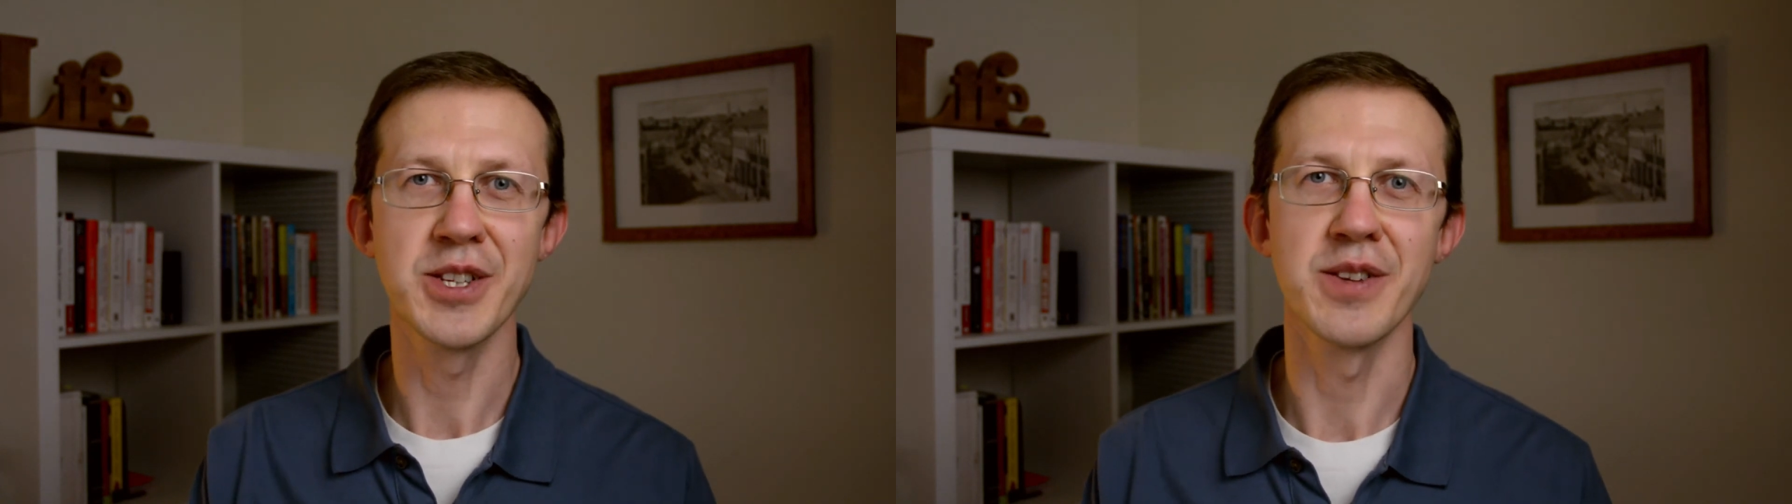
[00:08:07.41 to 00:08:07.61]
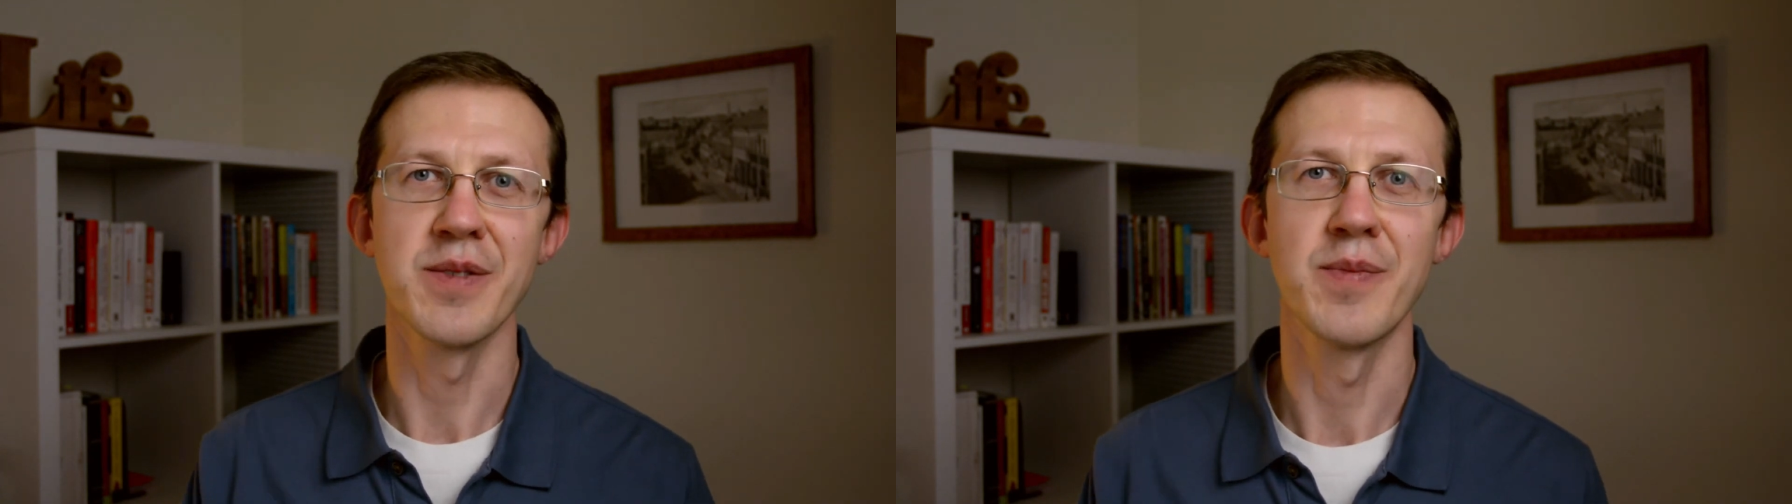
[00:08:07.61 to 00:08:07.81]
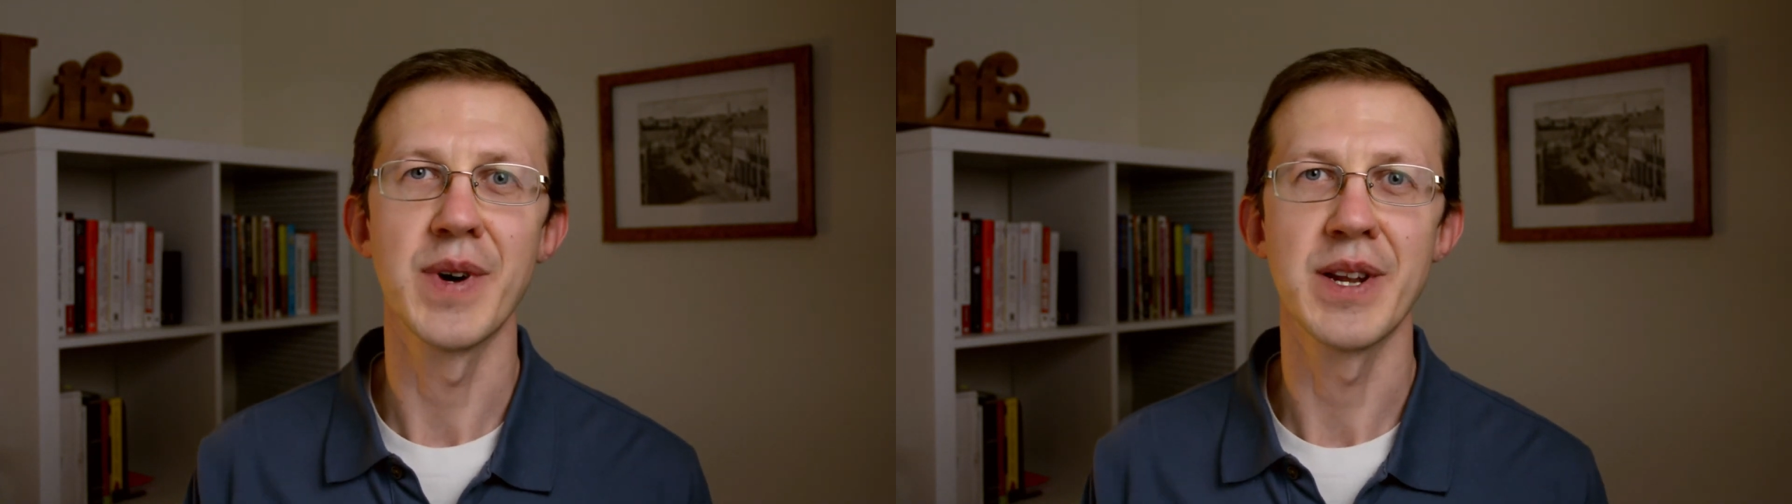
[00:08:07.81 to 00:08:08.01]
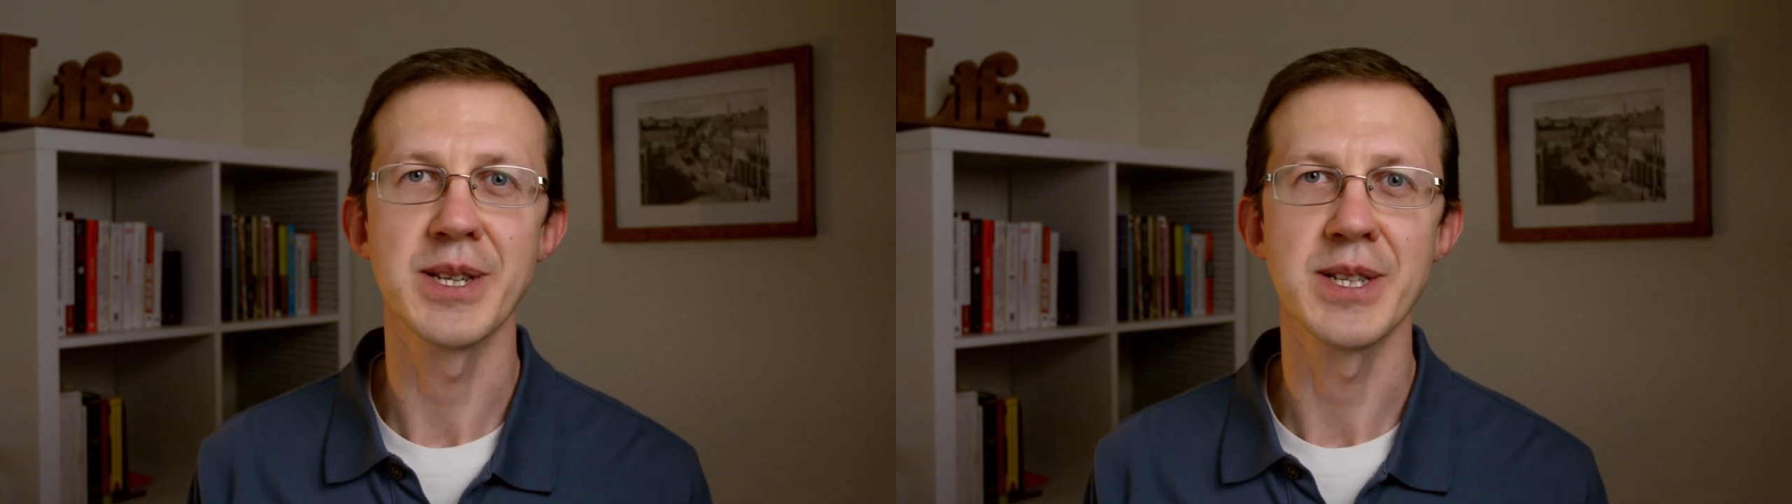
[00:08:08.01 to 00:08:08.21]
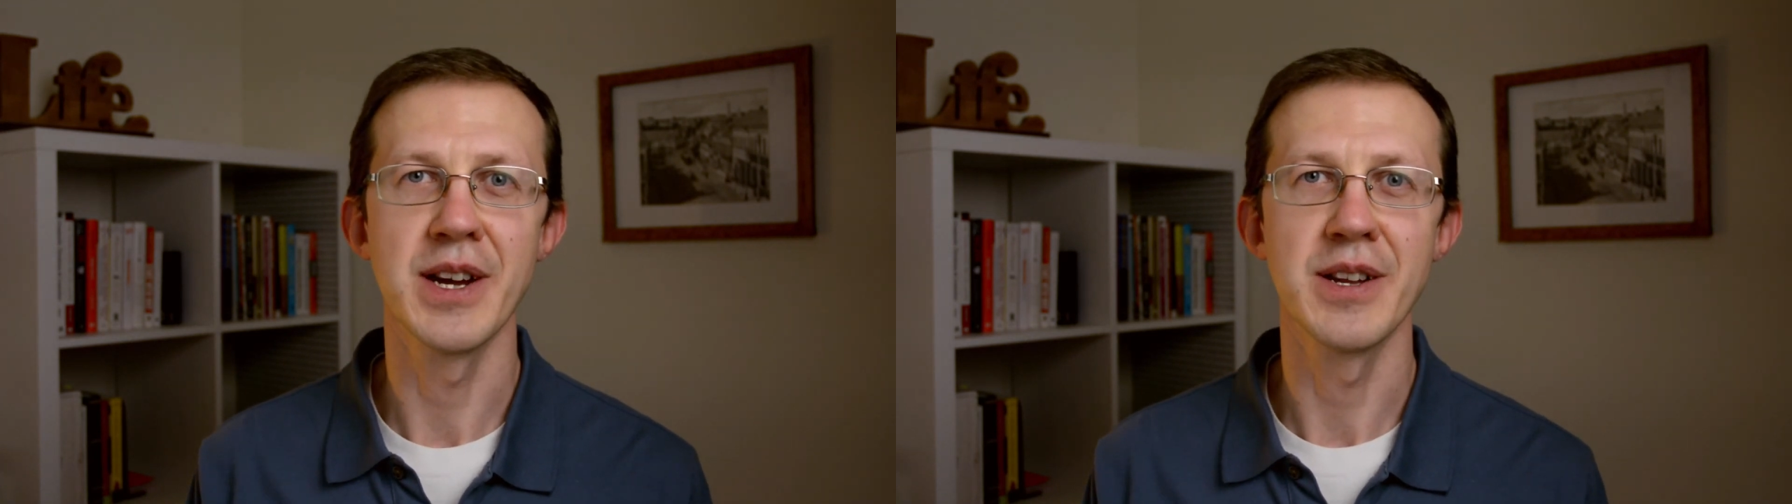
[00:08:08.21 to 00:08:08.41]
but
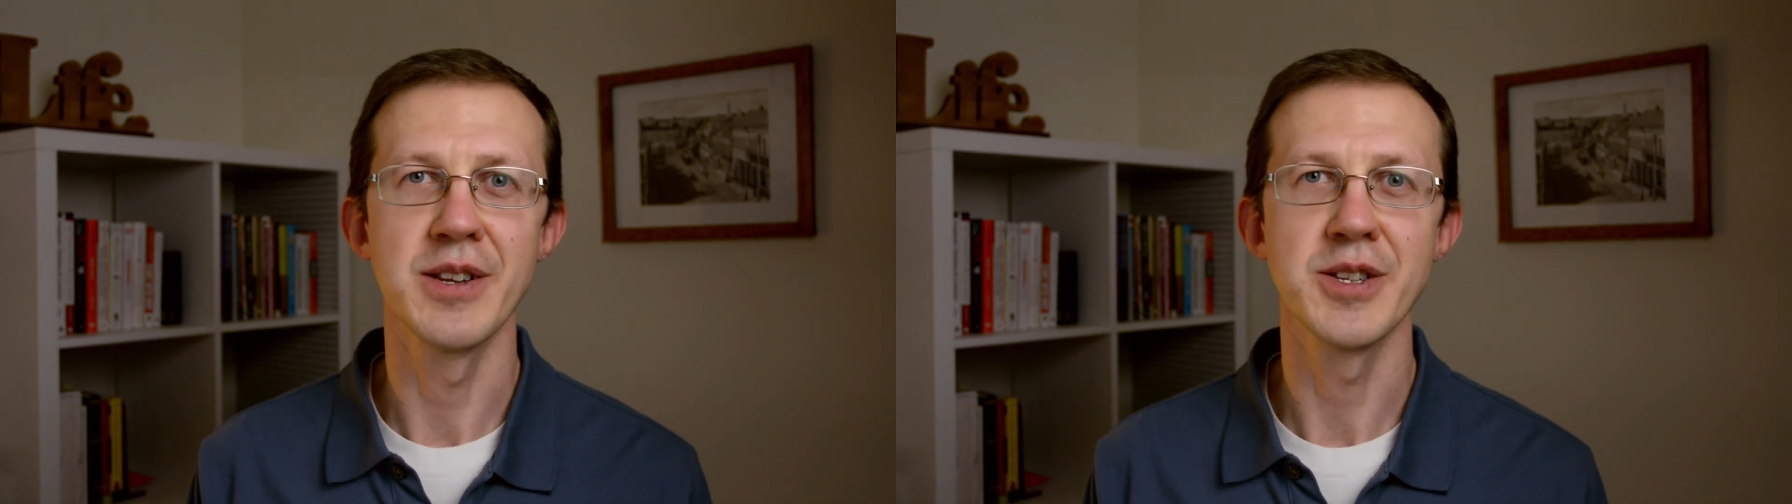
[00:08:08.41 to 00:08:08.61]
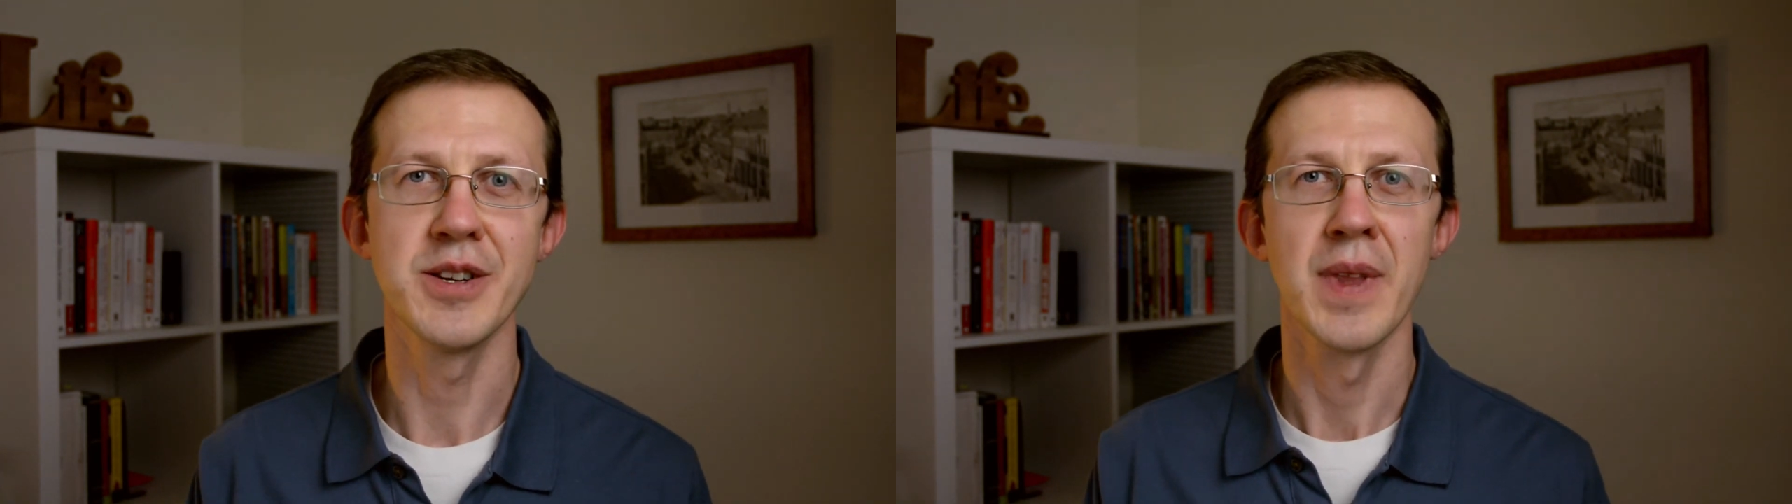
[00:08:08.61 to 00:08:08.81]
exciting journey.